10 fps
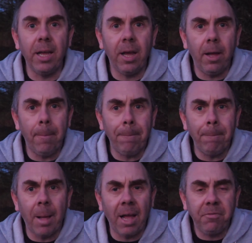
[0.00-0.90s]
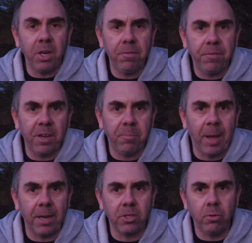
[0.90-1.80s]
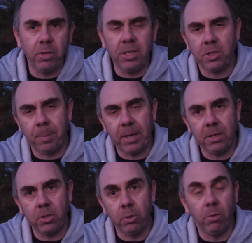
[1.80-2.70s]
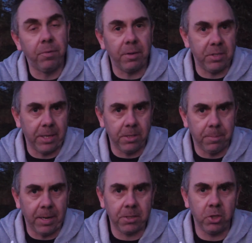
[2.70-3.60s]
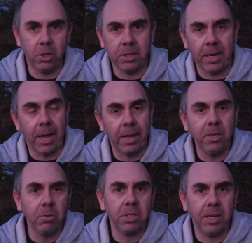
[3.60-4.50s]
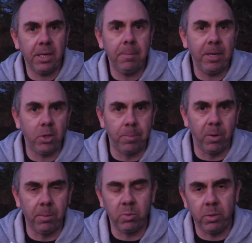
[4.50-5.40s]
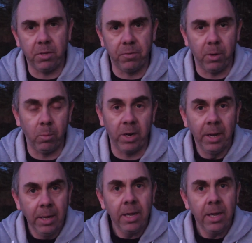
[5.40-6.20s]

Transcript: I've done 5 packs through the Inspire 2, or 5 sets of packs, I should say, and I don't see any major problems with this firmware.